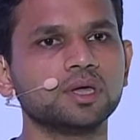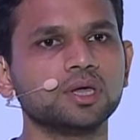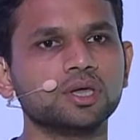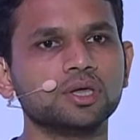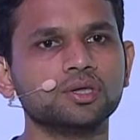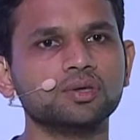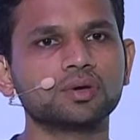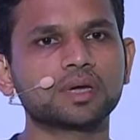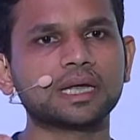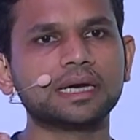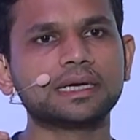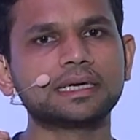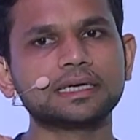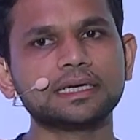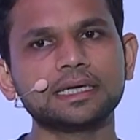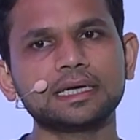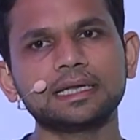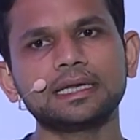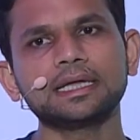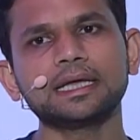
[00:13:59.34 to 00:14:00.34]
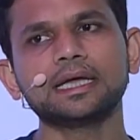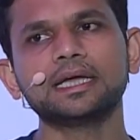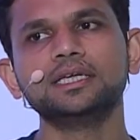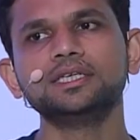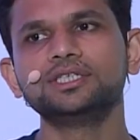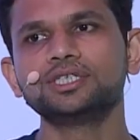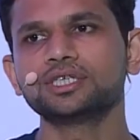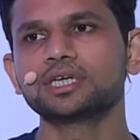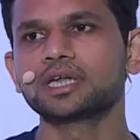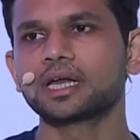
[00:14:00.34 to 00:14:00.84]
You can really
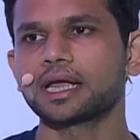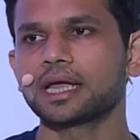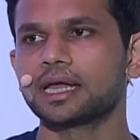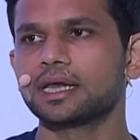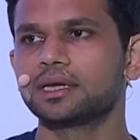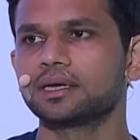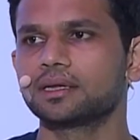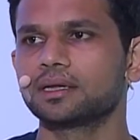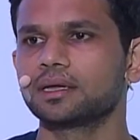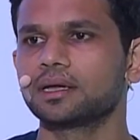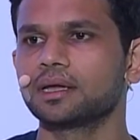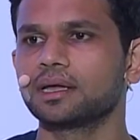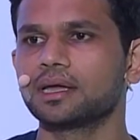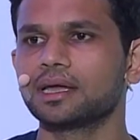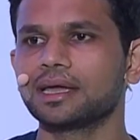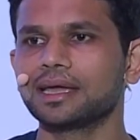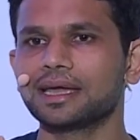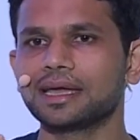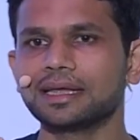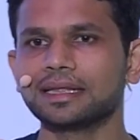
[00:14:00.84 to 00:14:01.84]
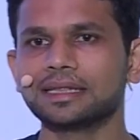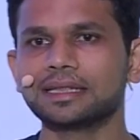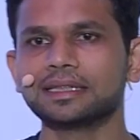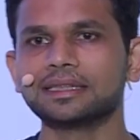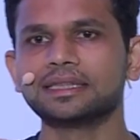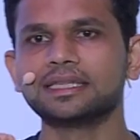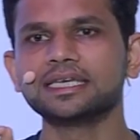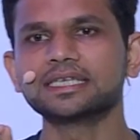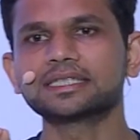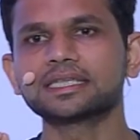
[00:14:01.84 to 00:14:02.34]
integrate
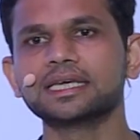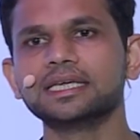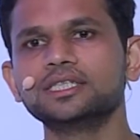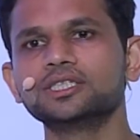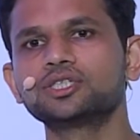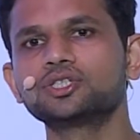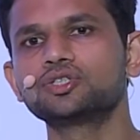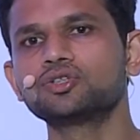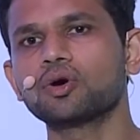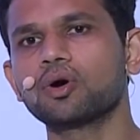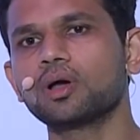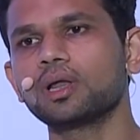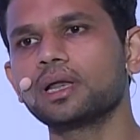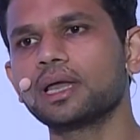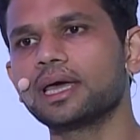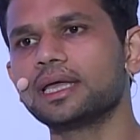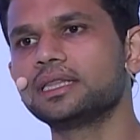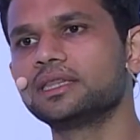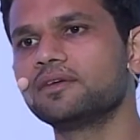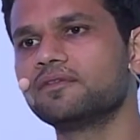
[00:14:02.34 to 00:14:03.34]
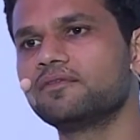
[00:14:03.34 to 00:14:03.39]
this install at the